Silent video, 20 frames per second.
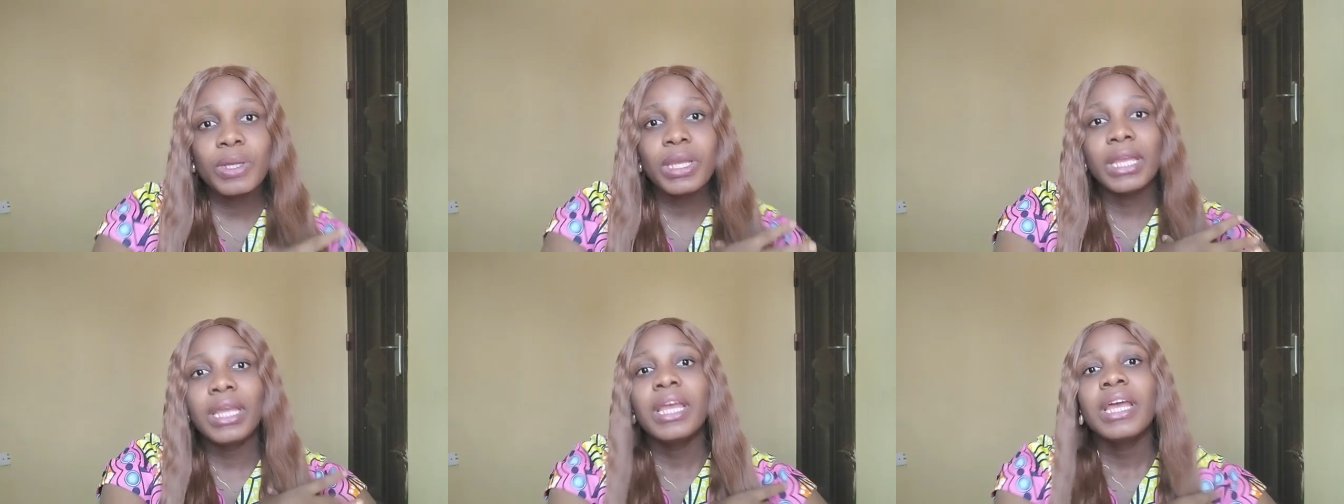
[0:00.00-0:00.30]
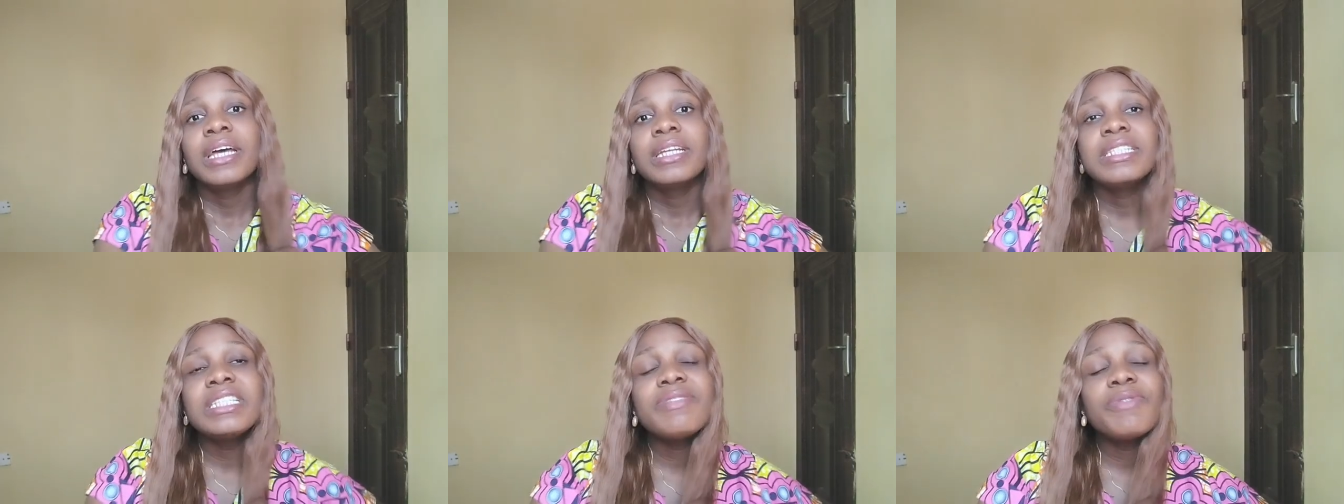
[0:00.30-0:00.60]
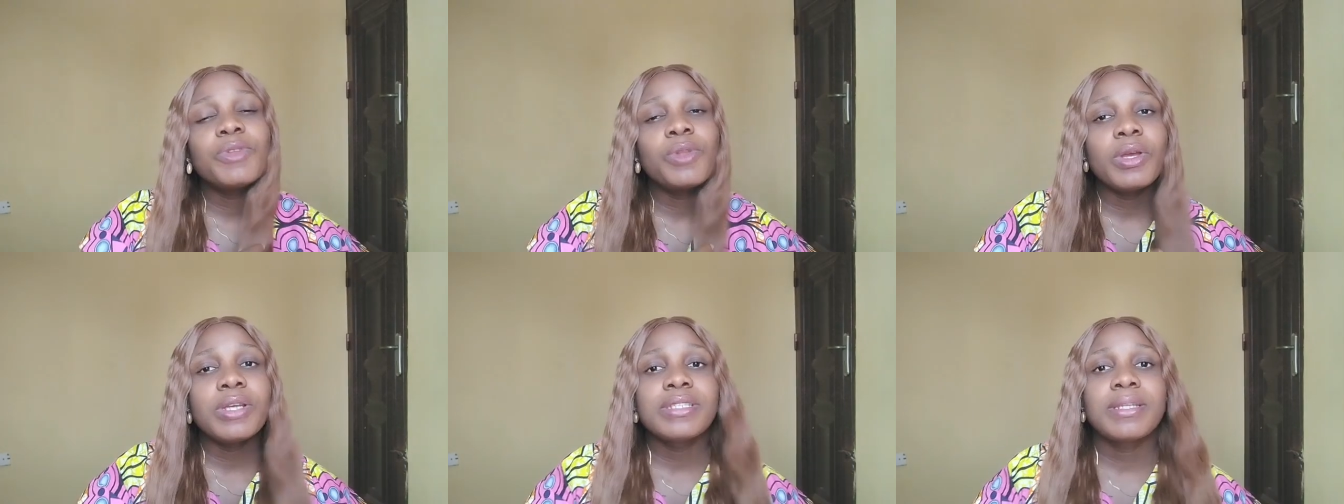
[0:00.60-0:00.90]
Okay,
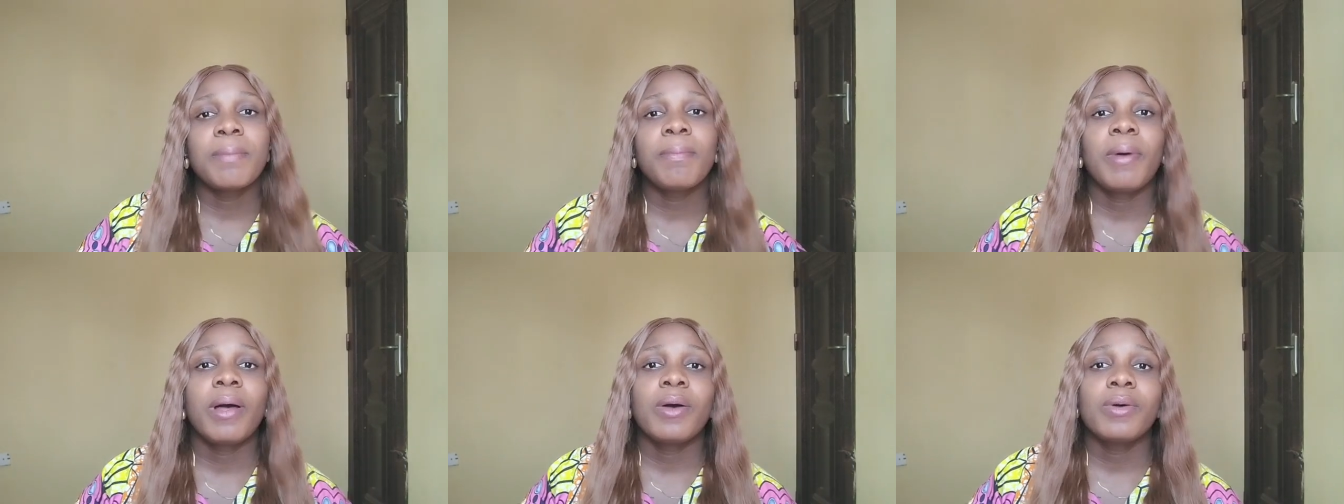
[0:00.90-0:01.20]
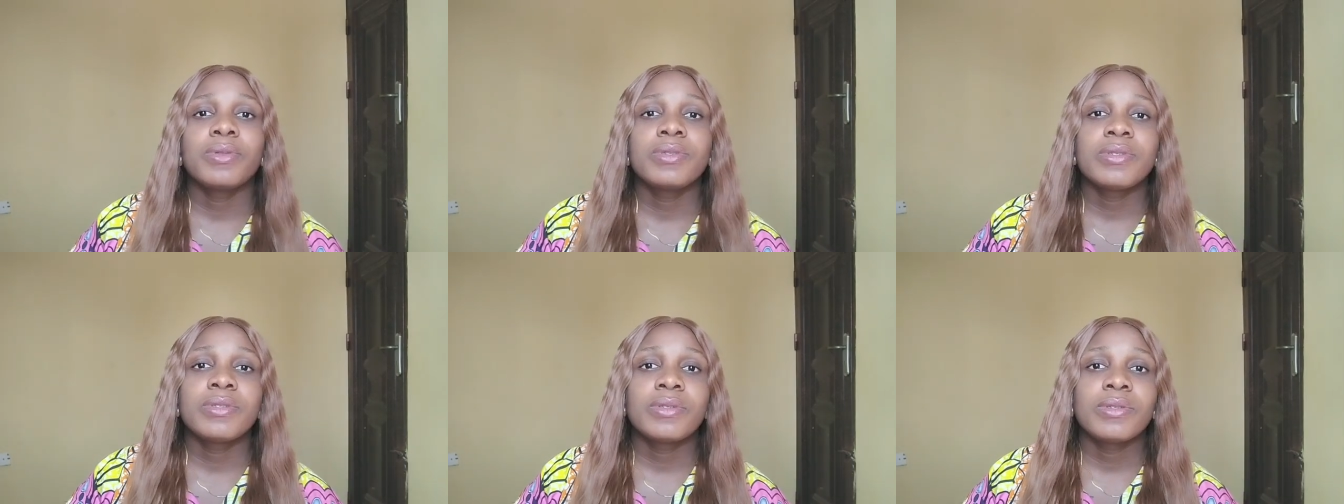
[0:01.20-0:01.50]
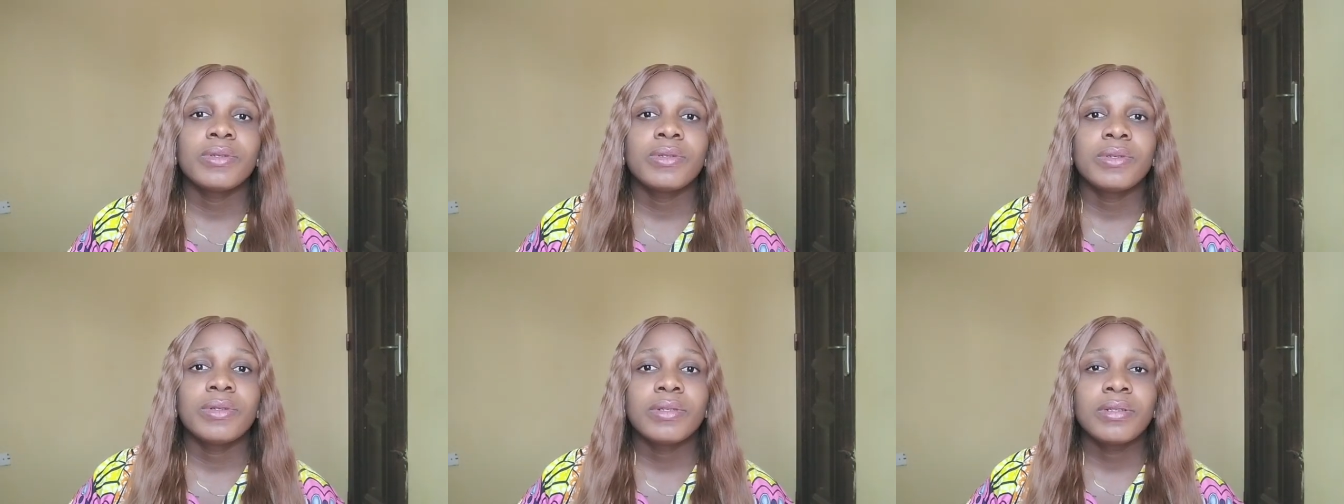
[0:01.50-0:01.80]
this video is about
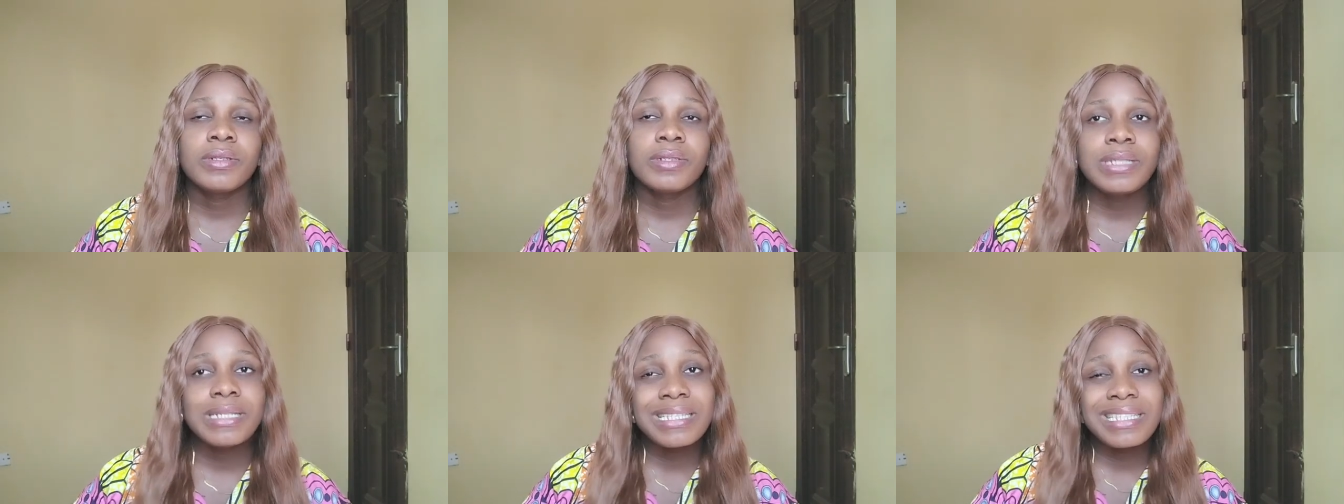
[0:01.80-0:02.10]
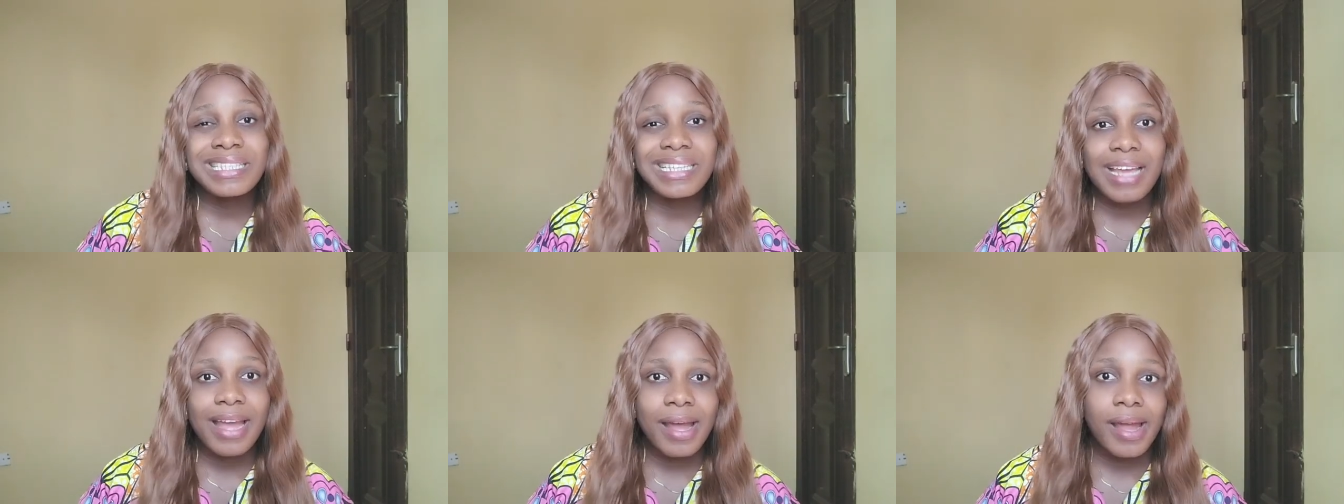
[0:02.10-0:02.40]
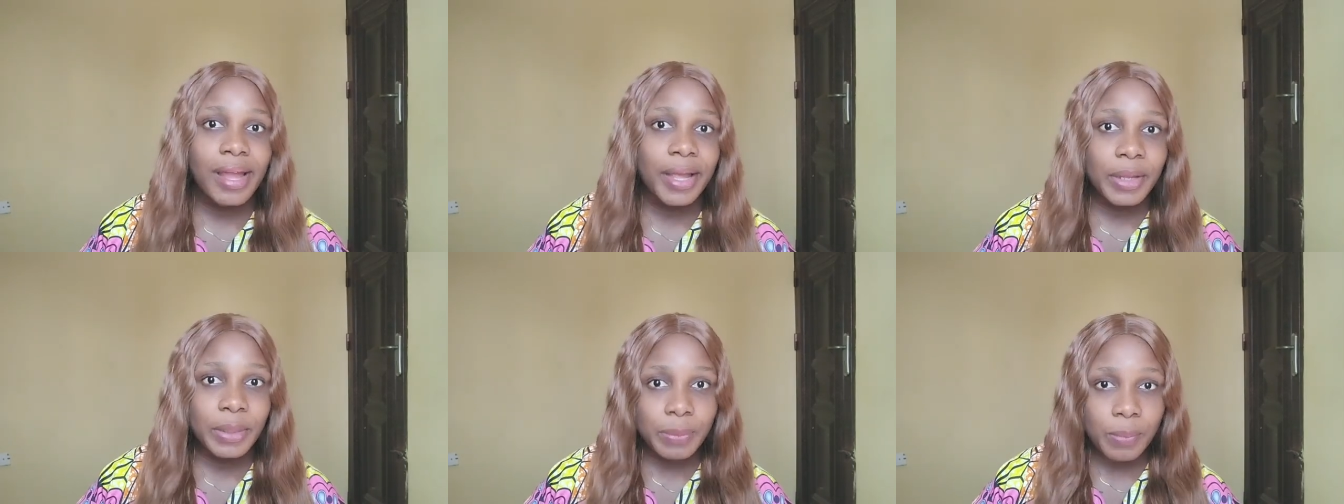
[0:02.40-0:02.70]
this
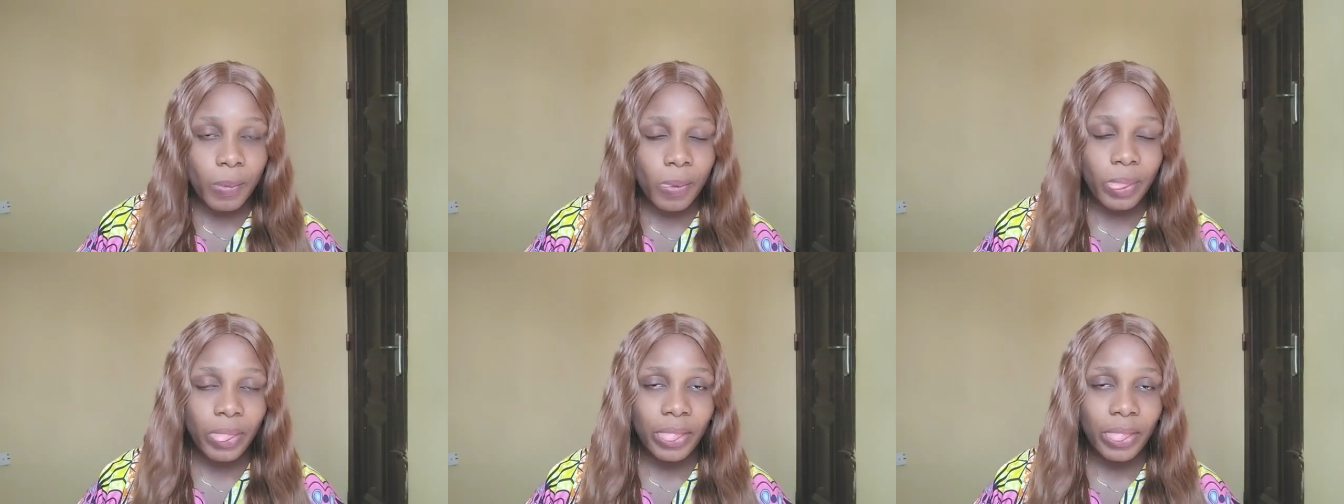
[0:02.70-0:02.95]
guy.